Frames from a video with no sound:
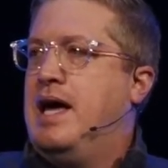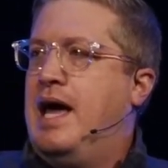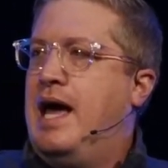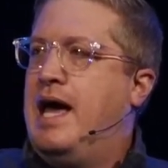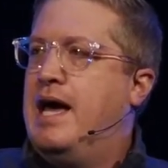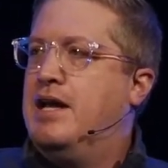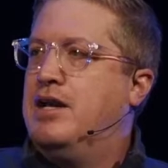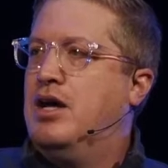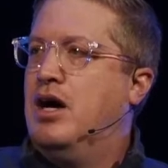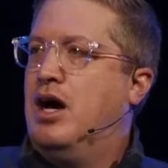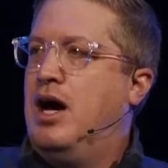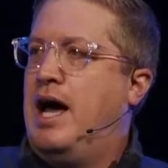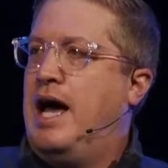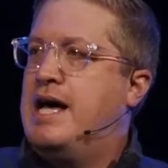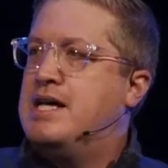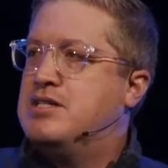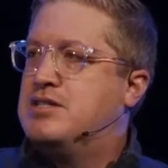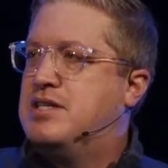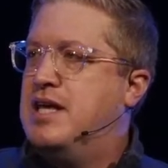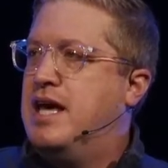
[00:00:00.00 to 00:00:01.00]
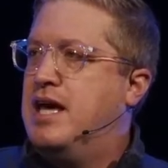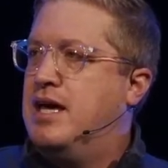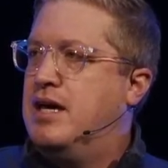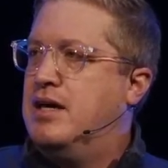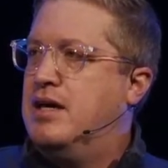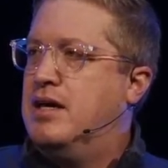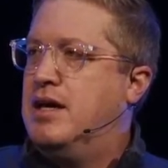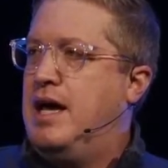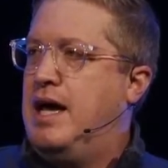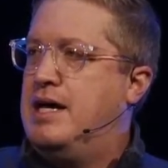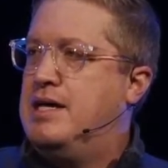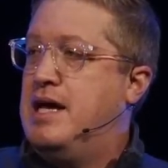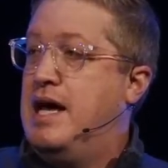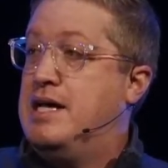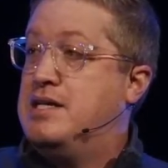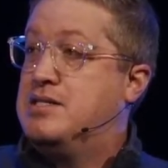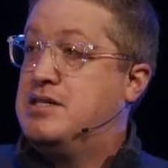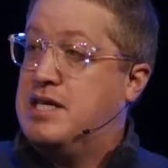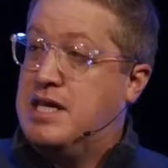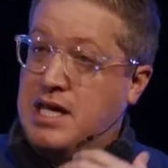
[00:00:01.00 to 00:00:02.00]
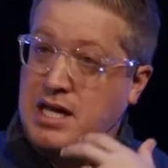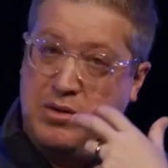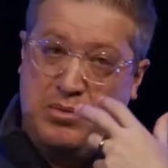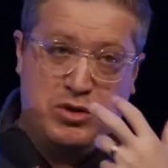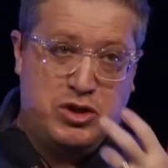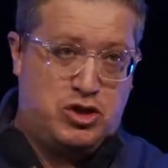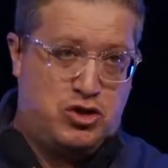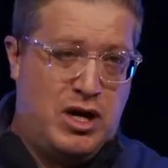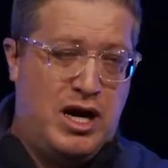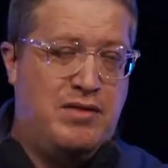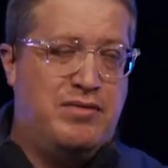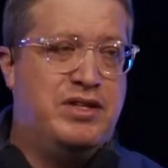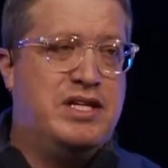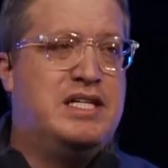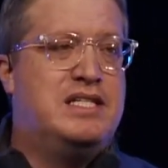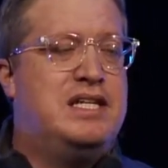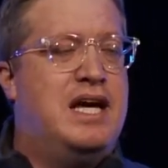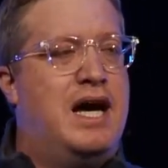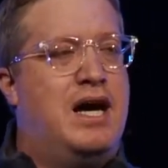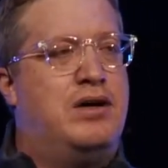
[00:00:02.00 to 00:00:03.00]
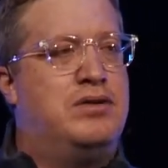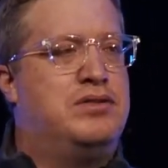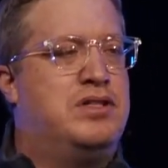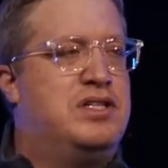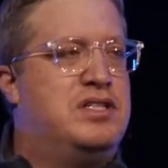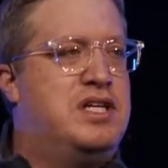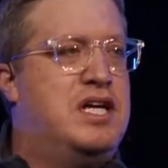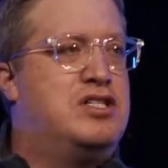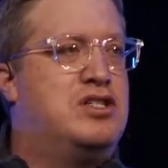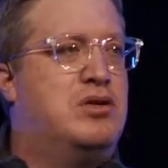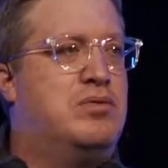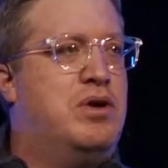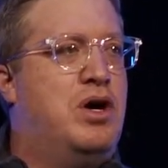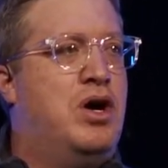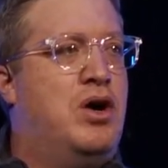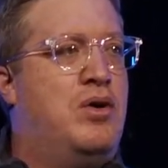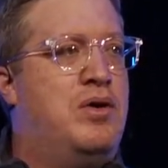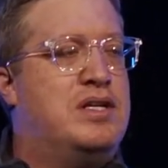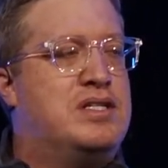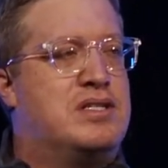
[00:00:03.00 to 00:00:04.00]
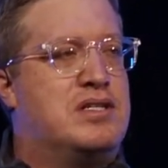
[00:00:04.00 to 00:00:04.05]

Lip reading: And as he was traveling down to the desert road,